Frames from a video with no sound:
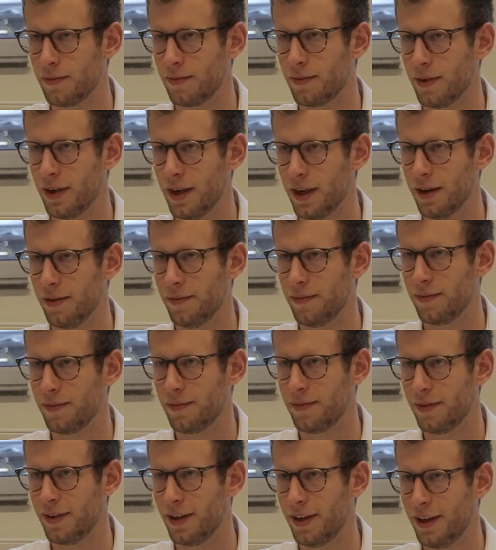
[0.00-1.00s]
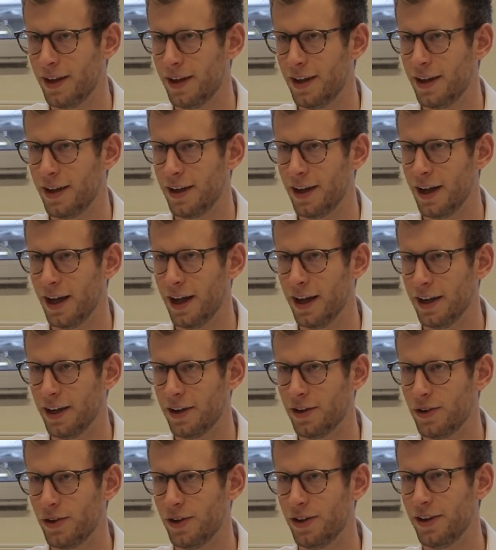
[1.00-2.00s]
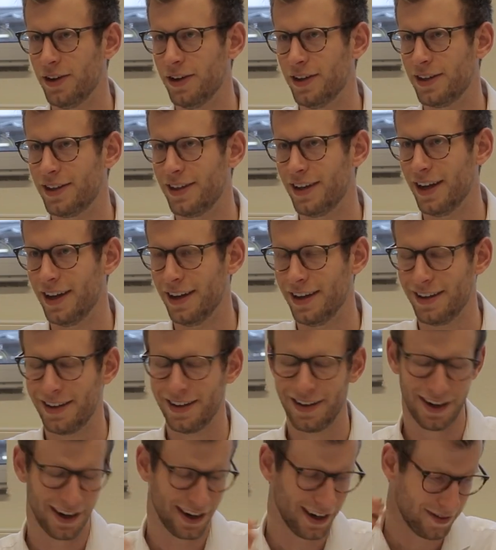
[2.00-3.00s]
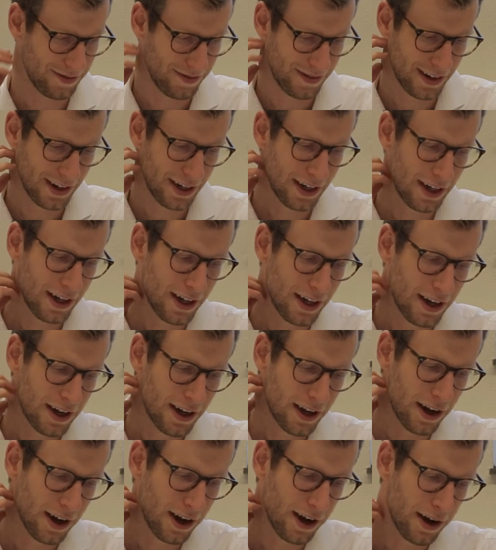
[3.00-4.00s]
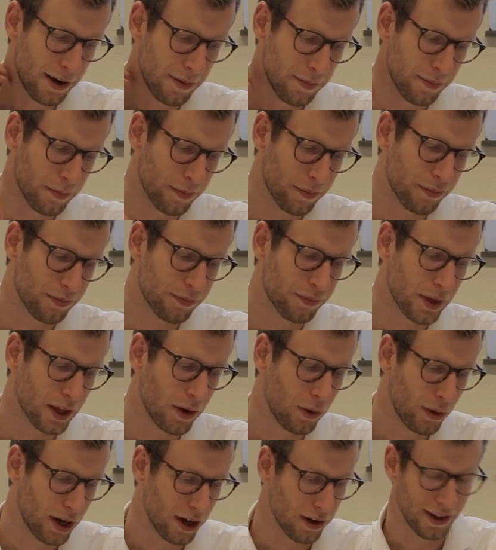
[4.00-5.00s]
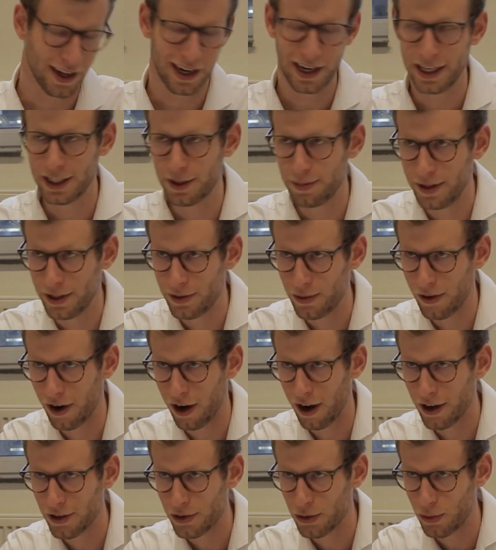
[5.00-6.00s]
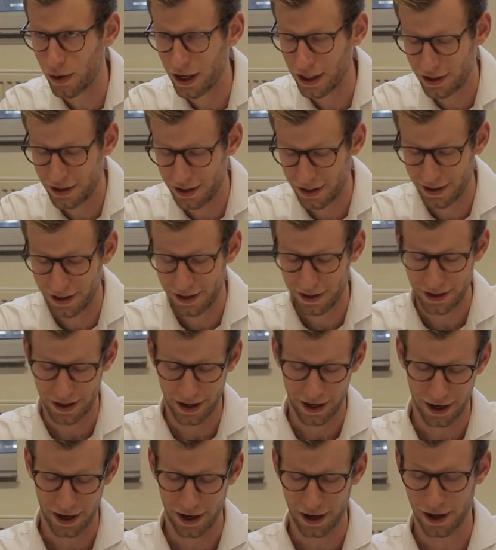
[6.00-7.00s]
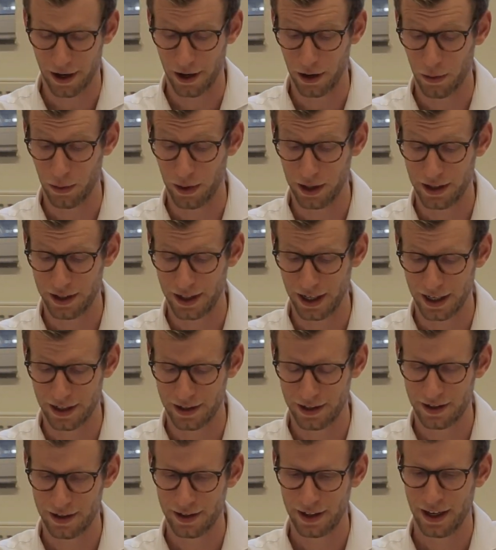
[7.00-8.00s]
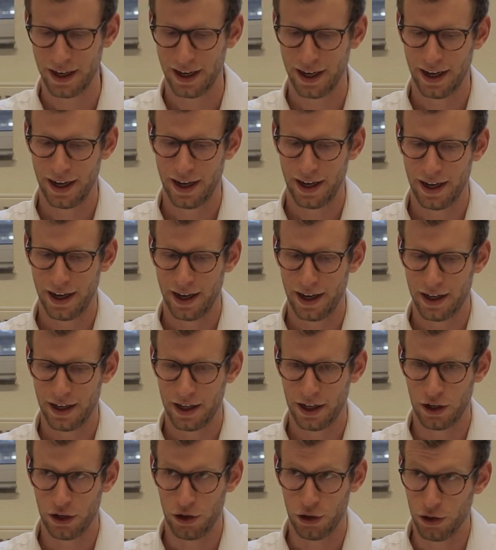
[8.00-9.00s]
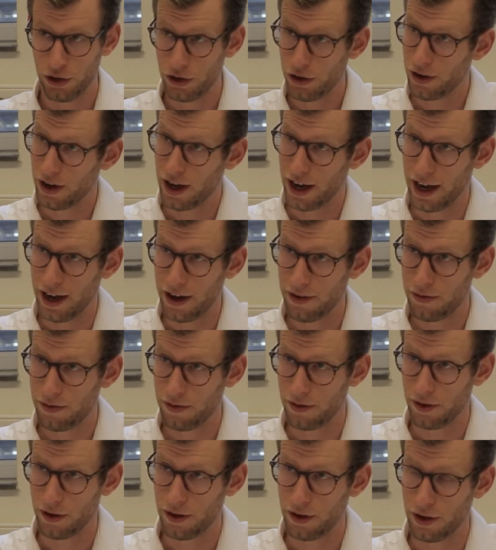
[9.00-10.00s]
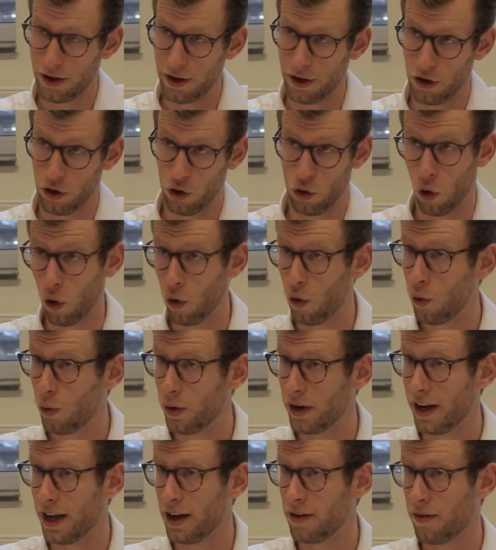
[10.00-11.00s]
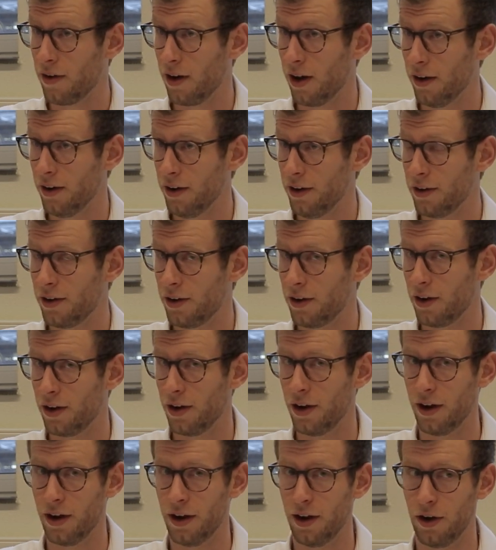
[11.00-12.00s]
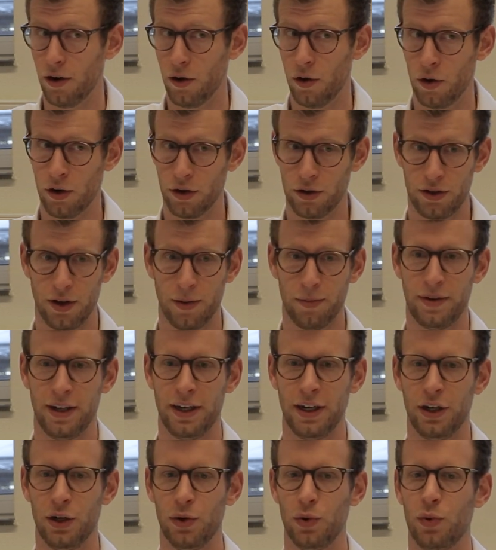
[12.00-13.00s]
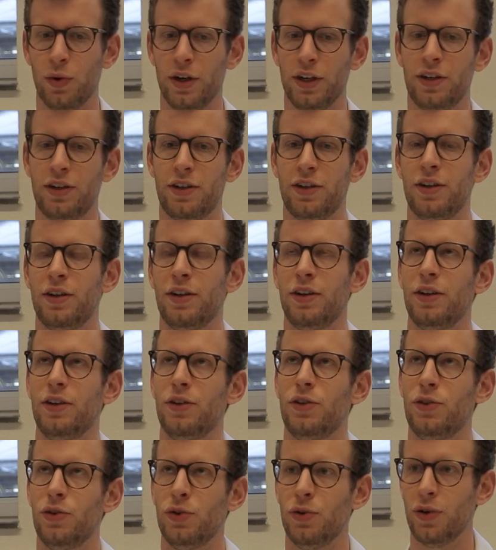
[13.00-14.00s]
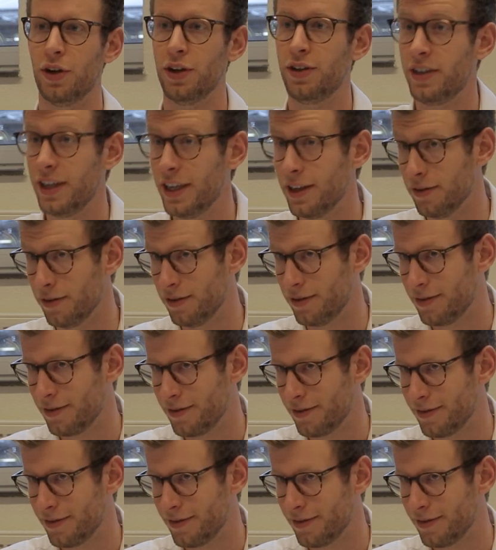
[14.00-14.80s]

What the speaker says: Yeah, I could understand. Yeah. Well, that leads me to the last question, which is: do you have a goal with Evalan or something you wish to achieve?